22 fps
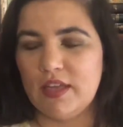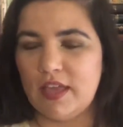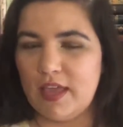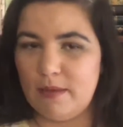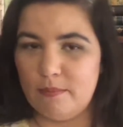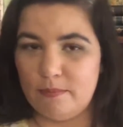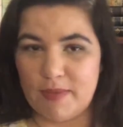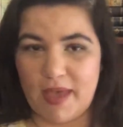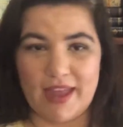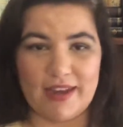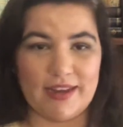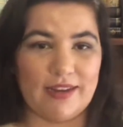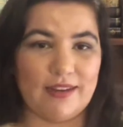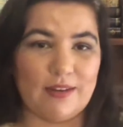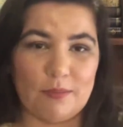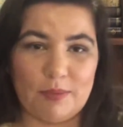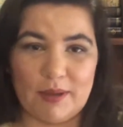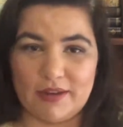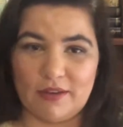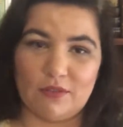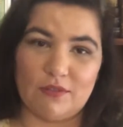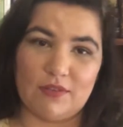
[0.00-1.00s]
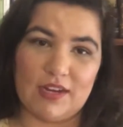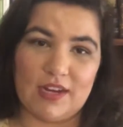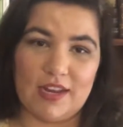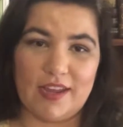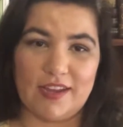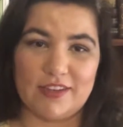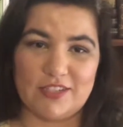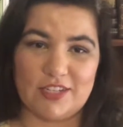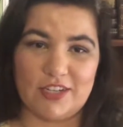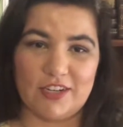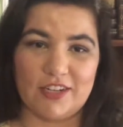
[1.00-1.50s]
embed independent reading
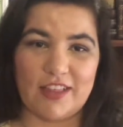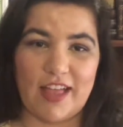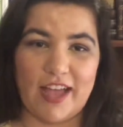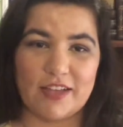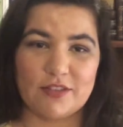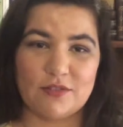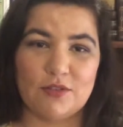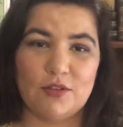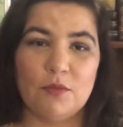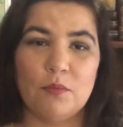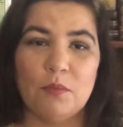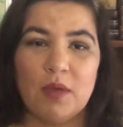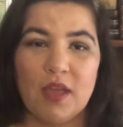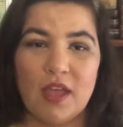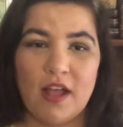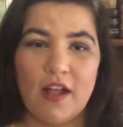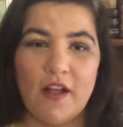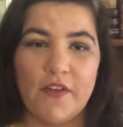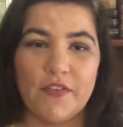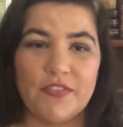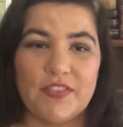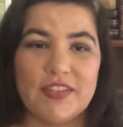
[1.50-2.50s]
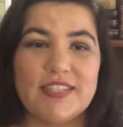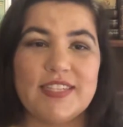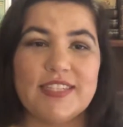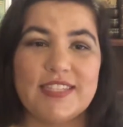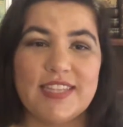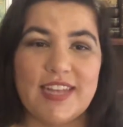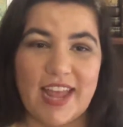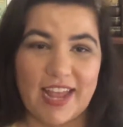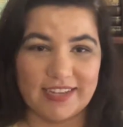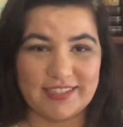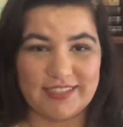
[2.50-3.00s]
into your classroom, this is
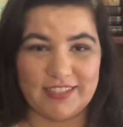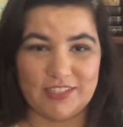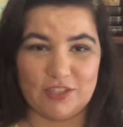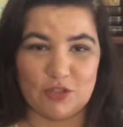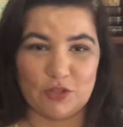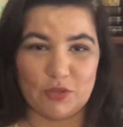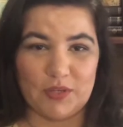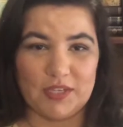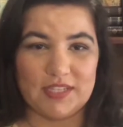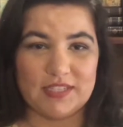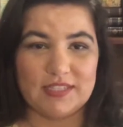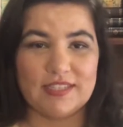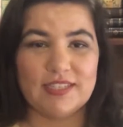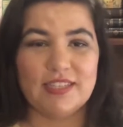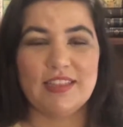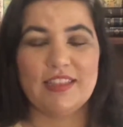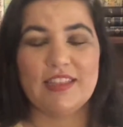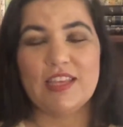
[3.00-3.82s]
an excellent choice.